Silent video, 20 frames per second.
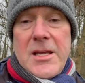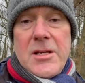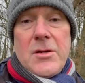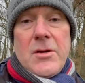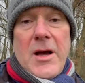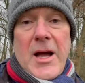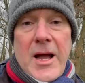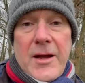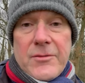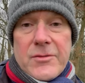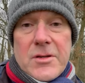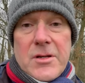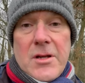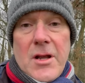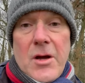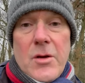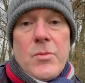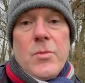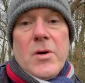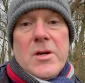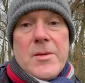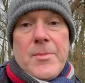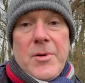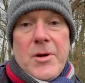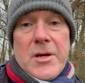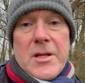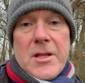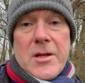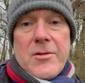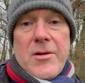You have to know what you
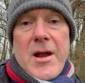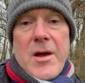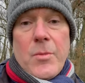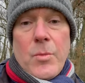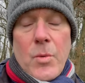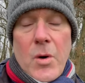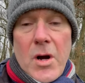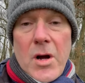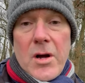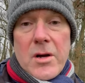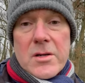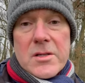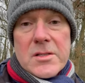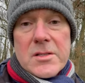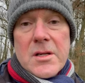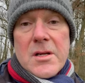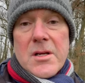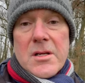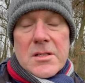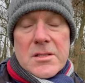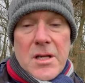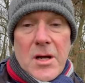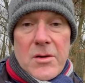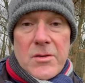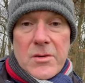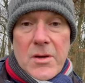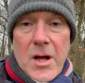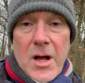put in the ground works. So